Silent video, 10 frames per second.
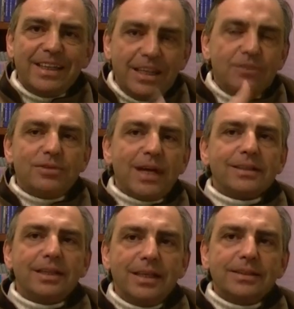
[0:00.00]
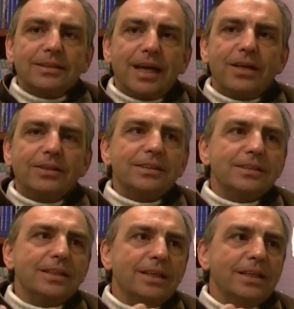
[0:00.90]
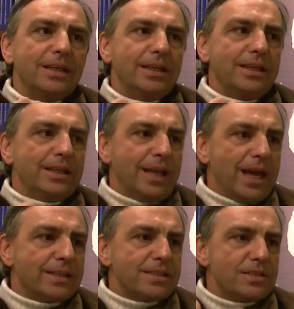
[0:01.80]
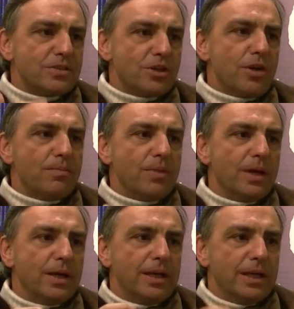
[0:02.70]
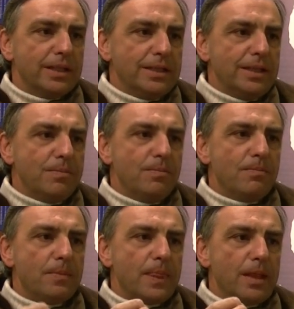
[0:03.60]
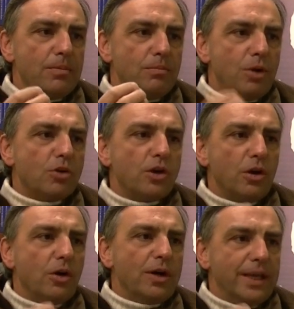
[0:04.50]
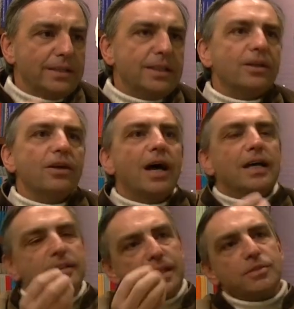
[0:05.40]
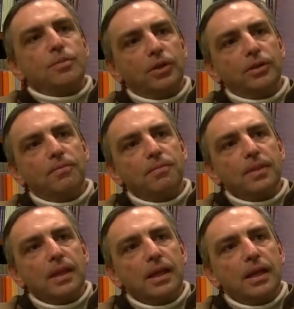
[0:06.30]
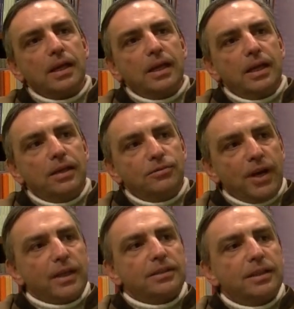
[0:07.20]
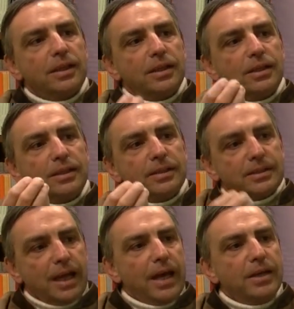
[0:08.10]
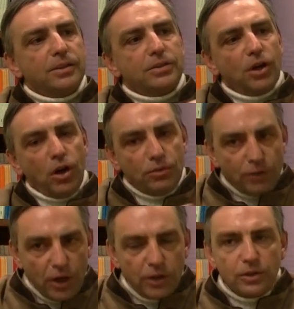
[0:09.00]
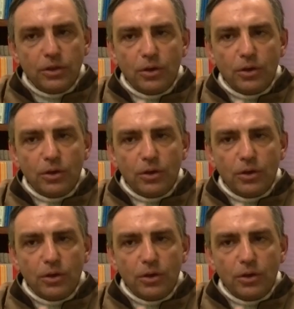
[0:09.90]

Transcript: in fact, in science, it lacks some deep moral or ethical assessment. In fact, science avoid